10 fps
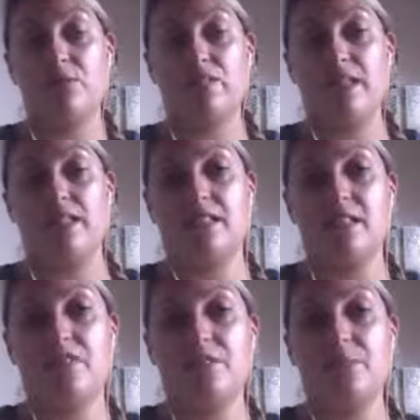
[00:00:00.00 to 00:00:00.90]
offer that as a
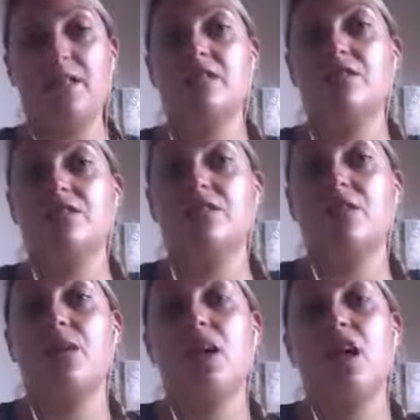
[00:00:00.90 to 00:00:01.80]
service. But it's also
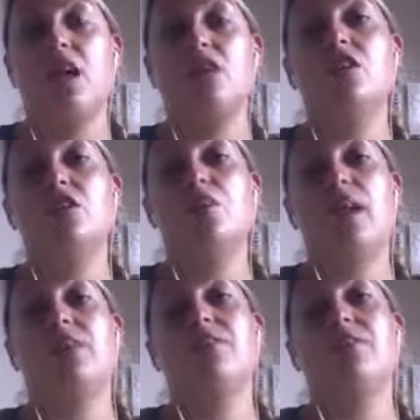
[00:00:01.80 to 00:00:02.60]
another way of